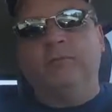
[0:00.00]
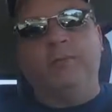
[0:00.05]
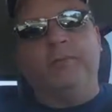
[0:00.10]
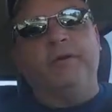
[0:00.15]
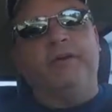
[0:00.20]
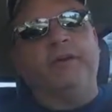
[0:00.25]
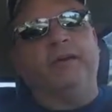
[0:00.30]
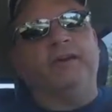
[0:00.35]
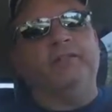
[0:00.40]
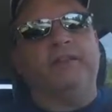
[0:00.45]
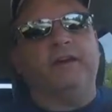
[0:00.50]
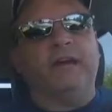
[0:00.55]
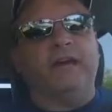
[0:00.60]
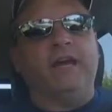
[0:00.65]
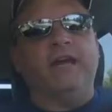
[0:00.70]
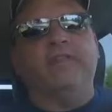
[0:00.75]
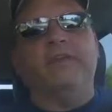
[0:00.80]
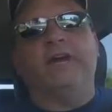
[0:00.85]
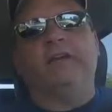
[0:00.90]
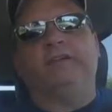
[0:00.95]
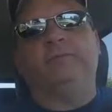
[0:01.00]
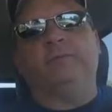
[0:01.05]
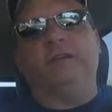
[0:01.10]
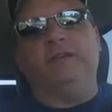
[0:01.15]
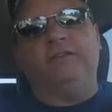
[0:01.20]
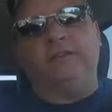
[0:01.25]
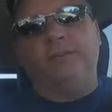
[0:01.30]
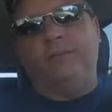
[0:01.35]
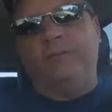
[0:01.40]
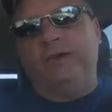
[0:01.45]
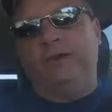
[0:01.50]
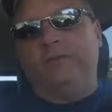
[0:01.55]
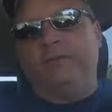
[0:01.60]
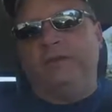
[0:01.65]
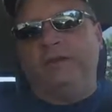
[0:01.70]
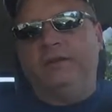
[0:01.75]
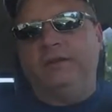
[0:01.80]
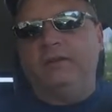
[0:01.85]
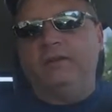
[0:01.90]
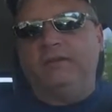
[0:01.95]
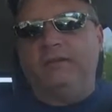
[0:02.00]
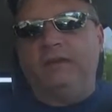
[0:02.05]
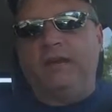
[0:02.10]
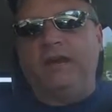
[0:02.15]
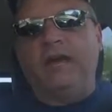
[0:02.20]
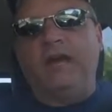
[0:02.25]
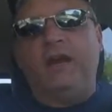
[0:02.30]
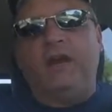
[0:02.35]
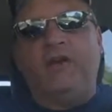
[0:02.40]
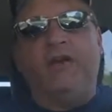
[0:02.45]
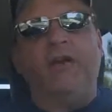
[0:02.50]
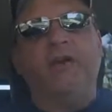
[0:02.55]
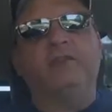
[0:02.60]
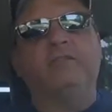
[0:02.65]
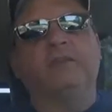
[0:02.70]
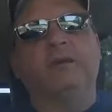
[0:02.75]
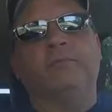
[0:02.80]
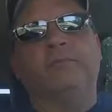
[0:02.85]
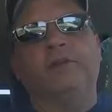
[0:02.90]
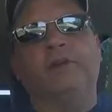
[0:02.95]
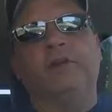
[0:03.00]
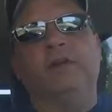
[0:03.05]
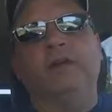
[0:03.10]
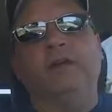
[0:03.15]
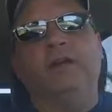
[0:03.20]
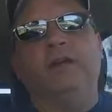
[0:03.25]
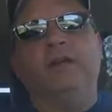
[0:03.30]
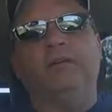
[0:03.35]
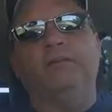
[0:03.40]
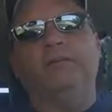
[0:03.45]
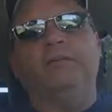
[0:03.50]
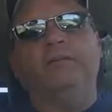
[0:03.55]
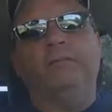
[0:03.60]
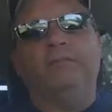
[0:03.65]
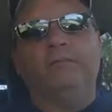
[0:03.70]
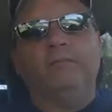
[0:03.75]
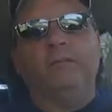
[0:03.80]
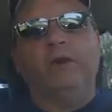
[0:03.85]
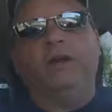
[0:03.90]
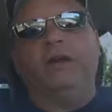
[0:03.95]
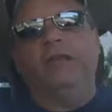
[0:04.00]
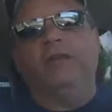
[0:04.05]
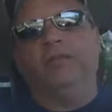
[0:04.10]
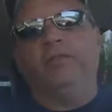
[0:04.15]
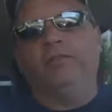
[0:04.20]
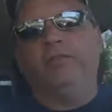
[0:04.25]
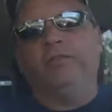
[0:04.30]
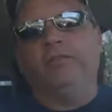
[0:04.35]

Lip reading: But because I had that speech impediment, I had a hard time growing up with,